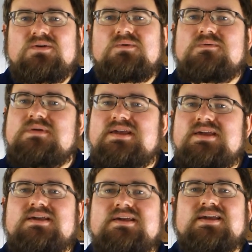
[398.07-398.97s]

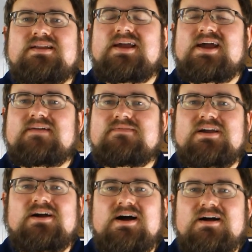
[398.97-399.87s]
We can have the
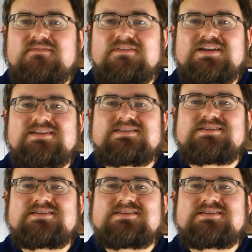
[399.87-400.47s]
confidence